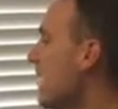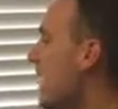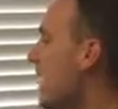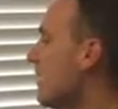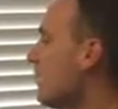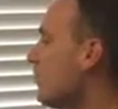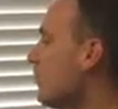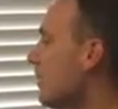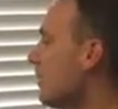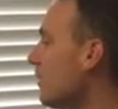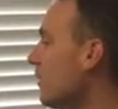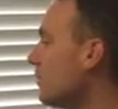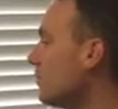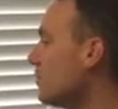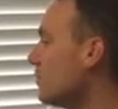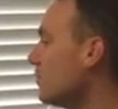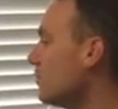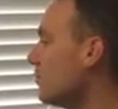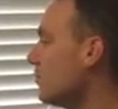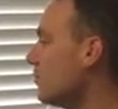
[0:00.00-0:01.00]
And we're going
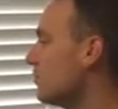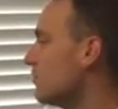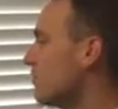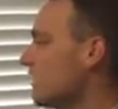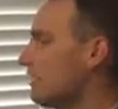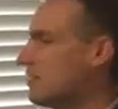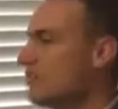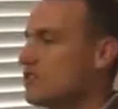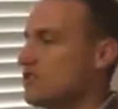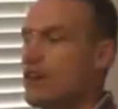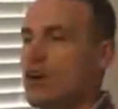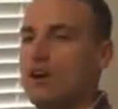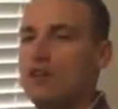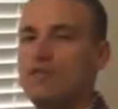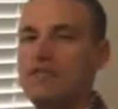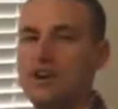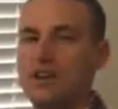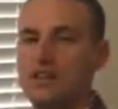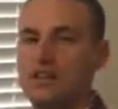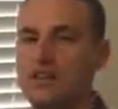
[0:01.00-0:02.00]
to take this
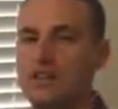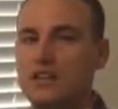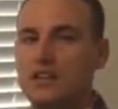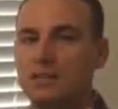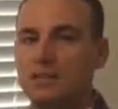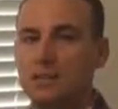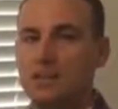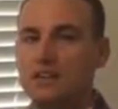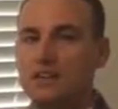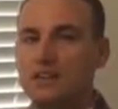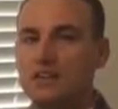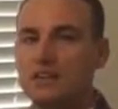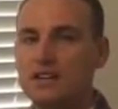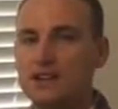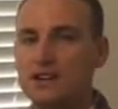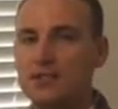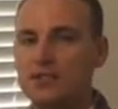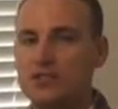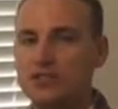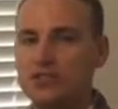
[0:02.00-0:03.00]
over a year period
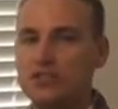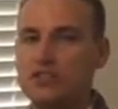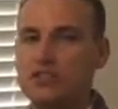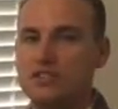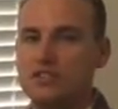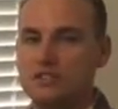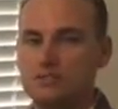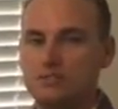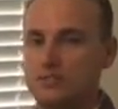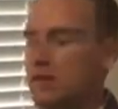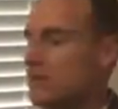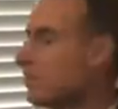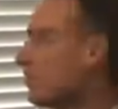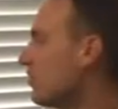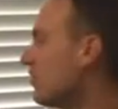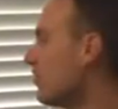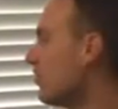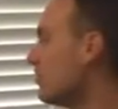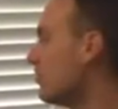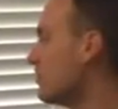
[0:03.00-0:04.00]
and reduce it to
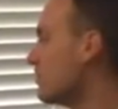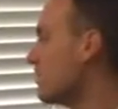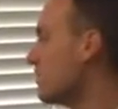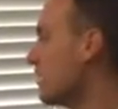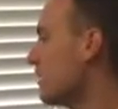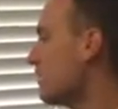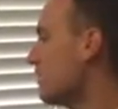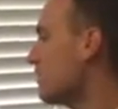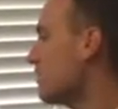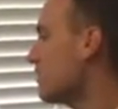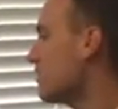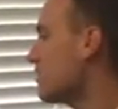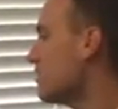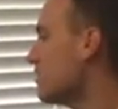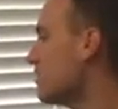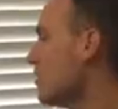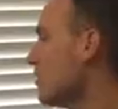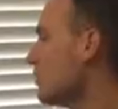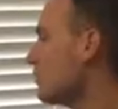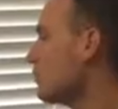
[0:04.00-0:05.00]
monthly
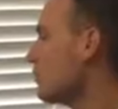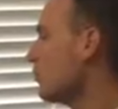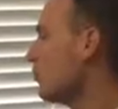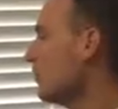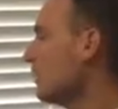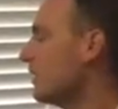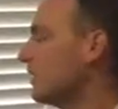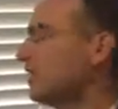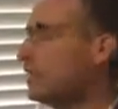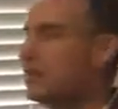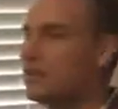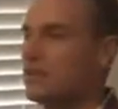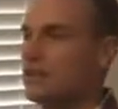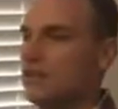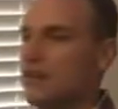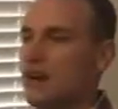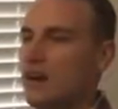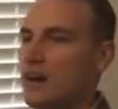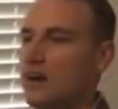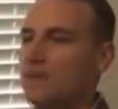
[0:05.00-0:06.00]
segments so we can
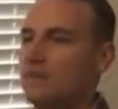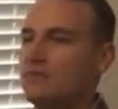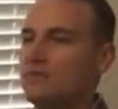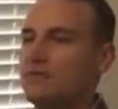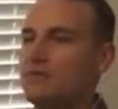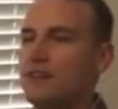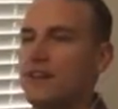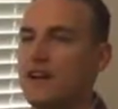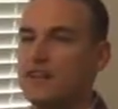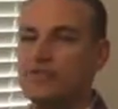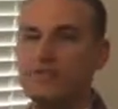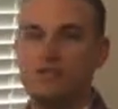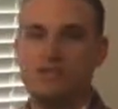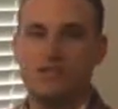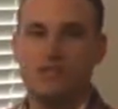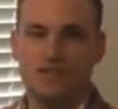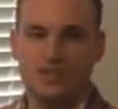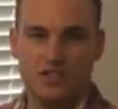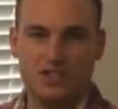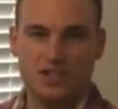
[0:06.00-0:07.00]
factor
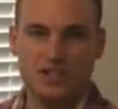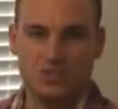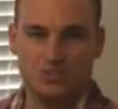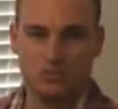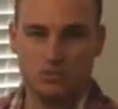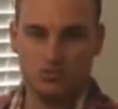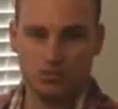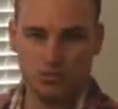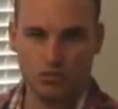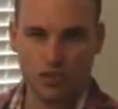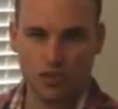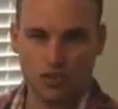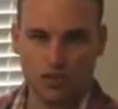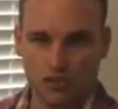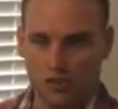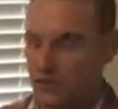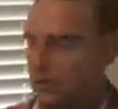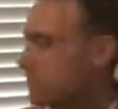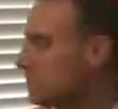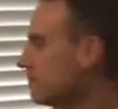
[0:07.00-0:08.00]
in seasonal
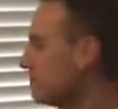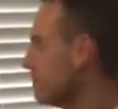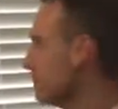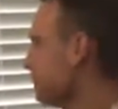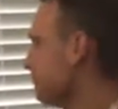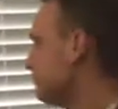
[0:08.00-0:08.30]
trends.